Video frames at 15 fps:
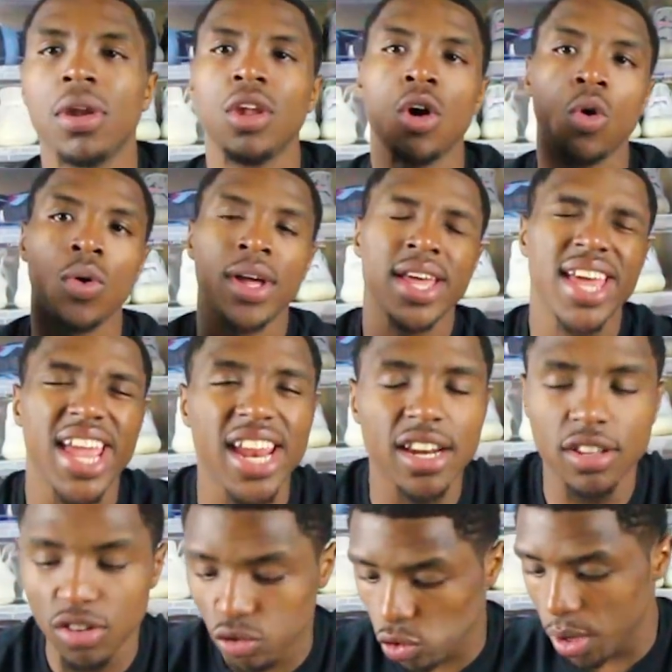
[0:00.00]
below in
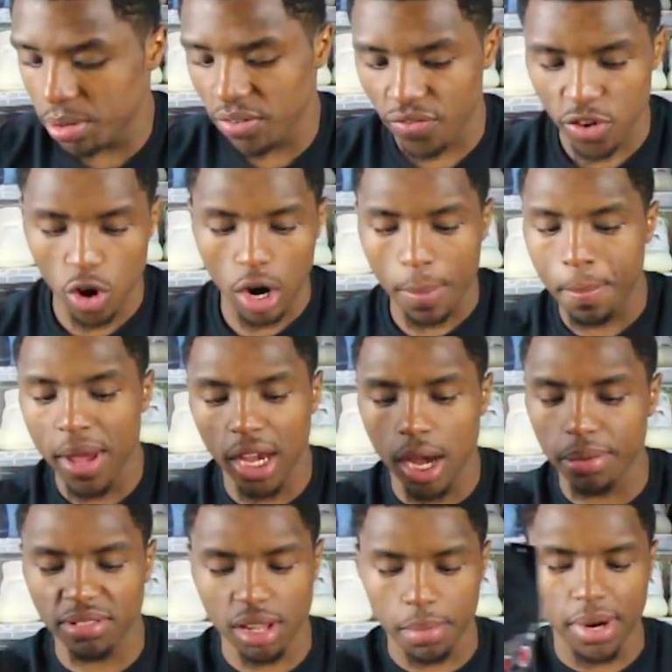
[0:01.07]
the description for y'all to pick
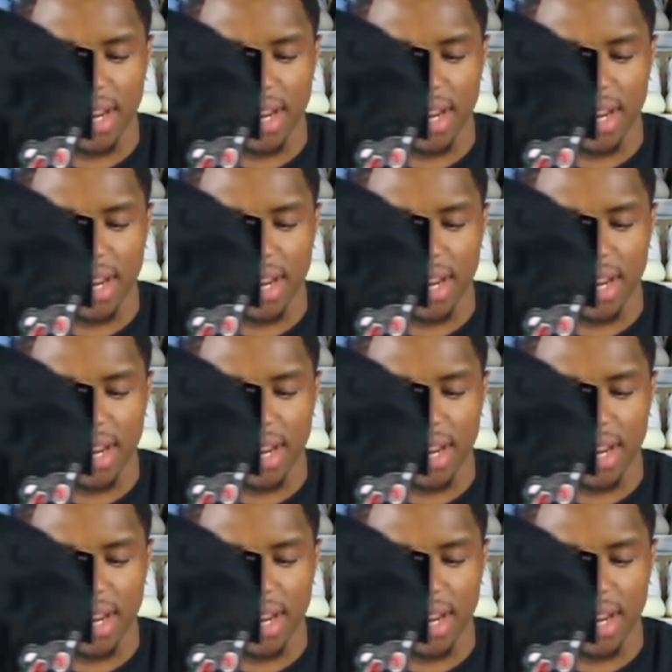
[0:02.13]
up some